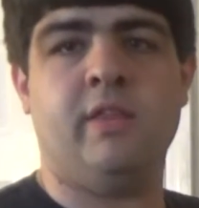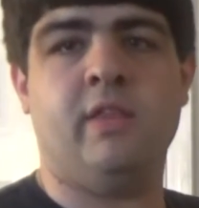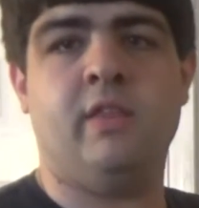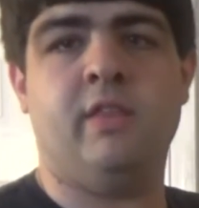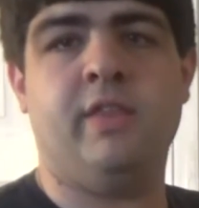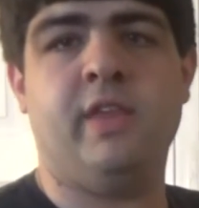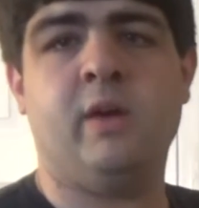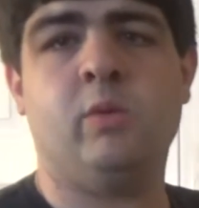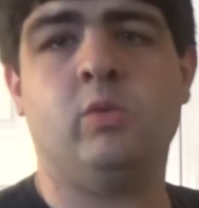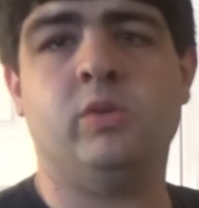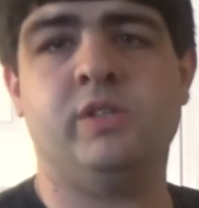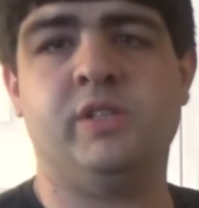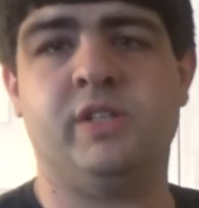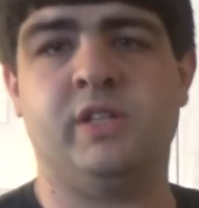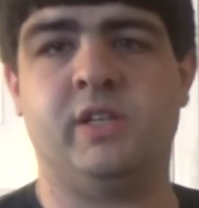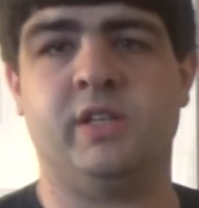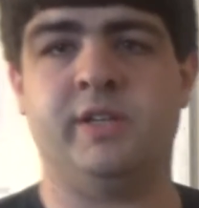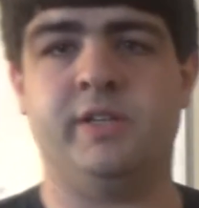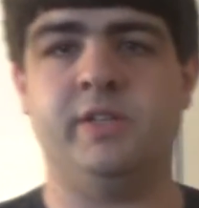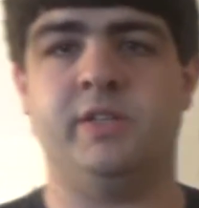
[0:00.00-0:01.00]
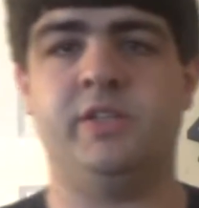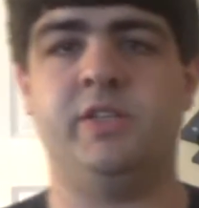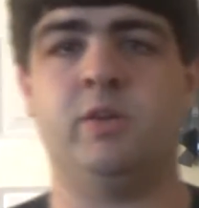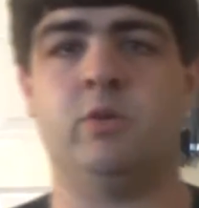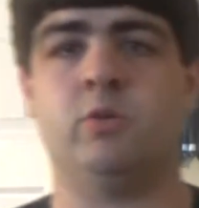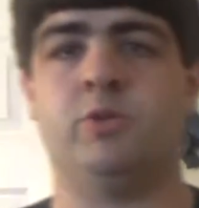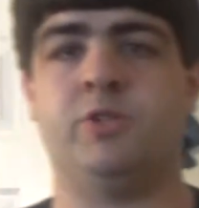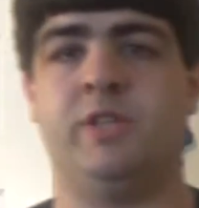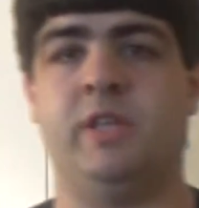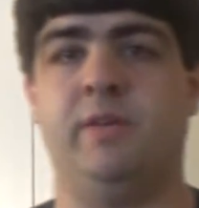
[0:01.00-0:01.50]
That was
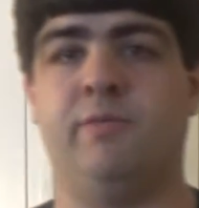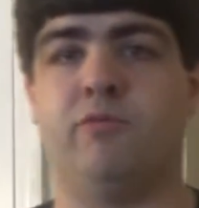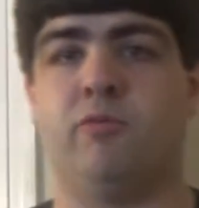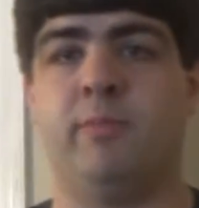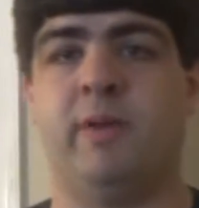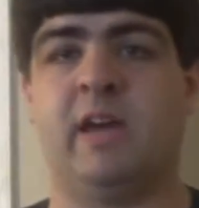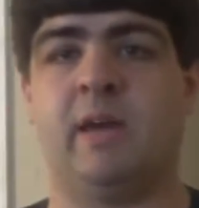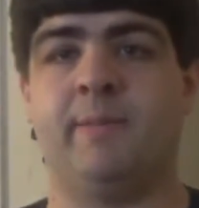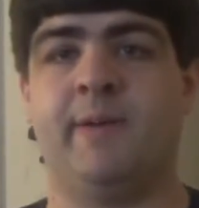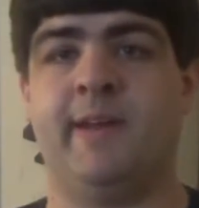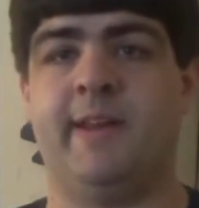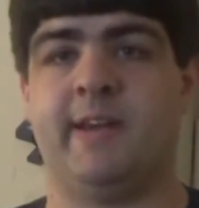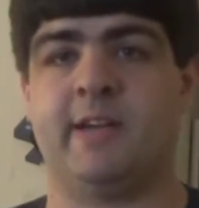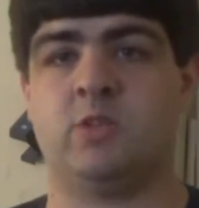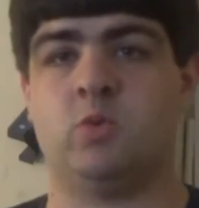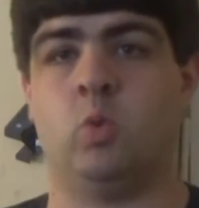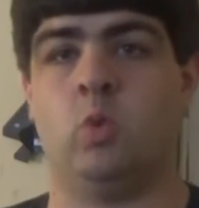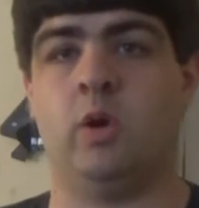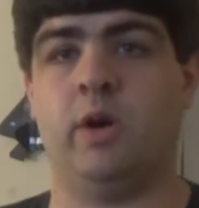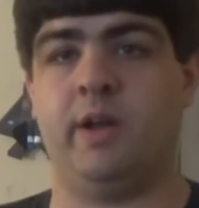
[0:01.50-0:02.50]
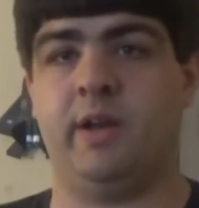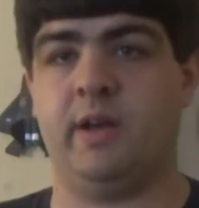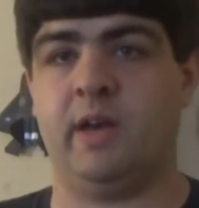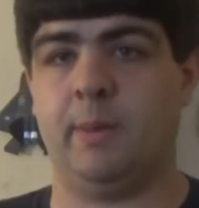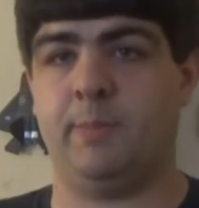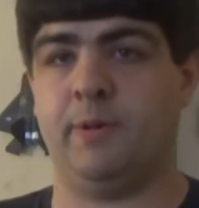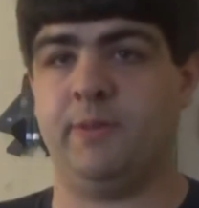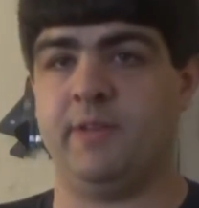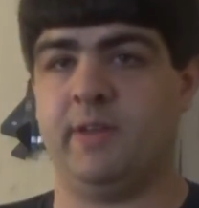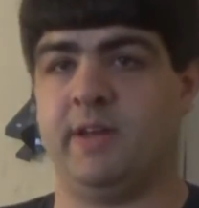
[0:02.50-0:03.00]
Zero's theme from Mega Man X1.
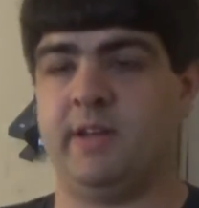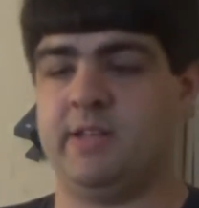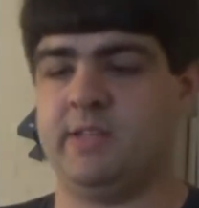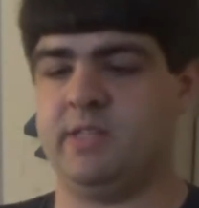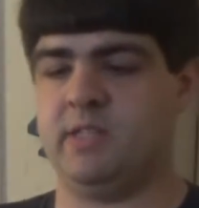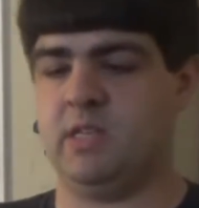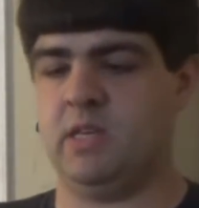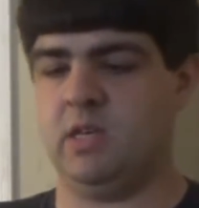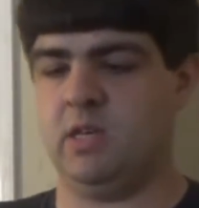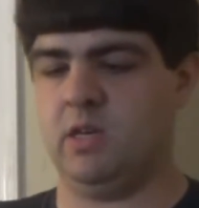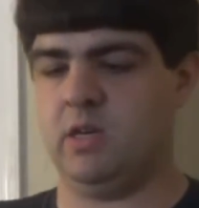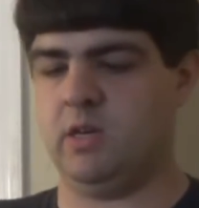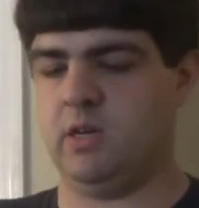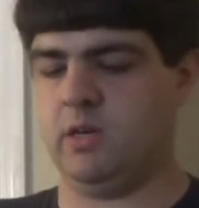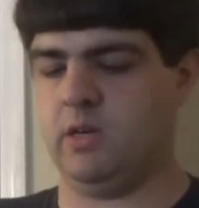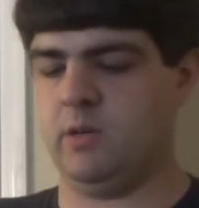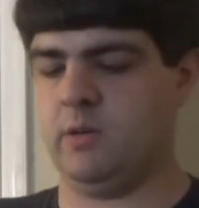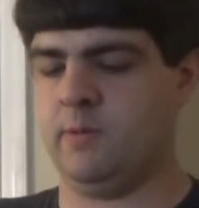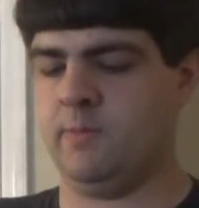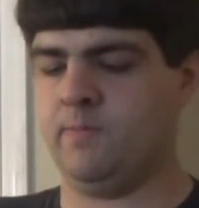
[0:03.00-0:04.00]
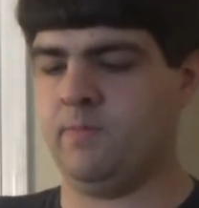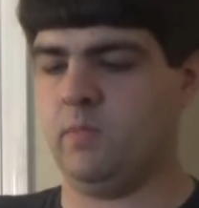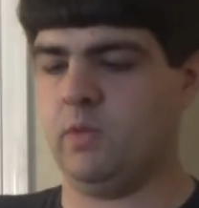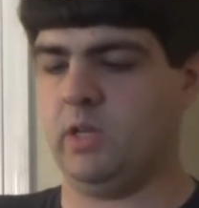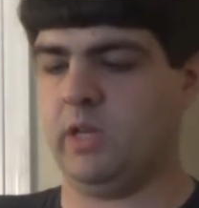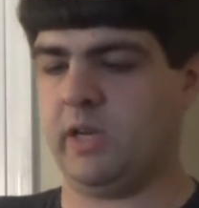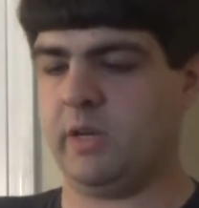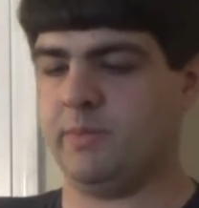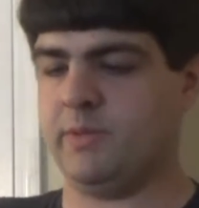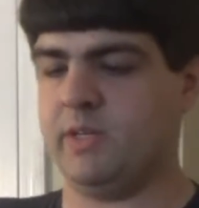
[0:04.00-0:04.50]
I put that as the
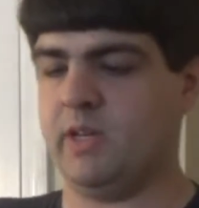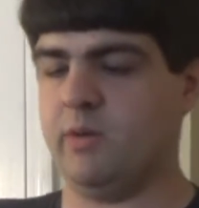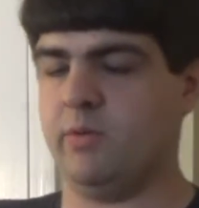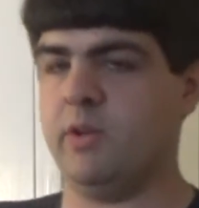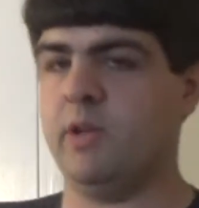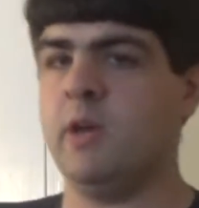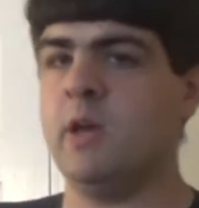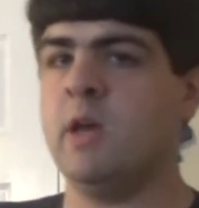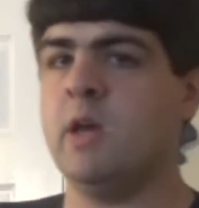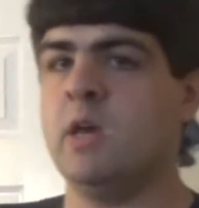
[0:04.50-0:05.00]
lockup sound.